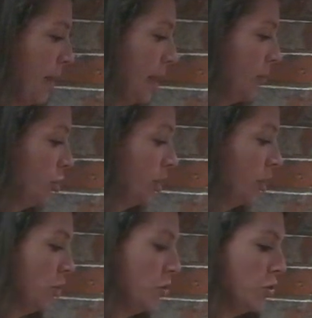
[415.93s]
make
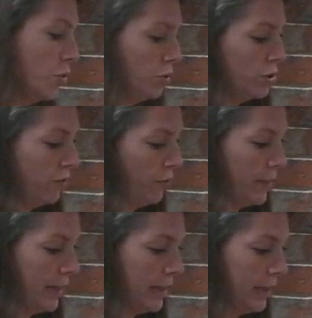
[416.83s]
chicken and noodles for
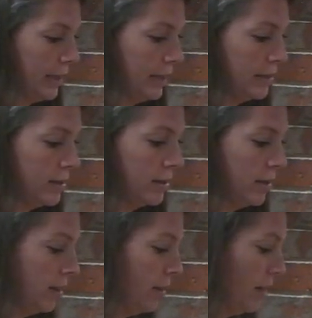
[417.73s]
my kids,
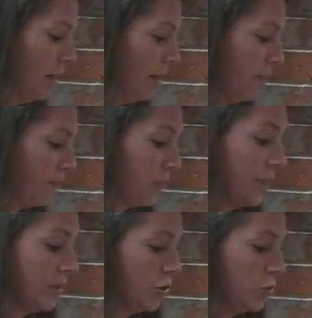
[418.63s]

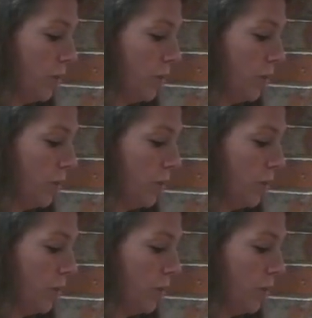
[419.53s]
this is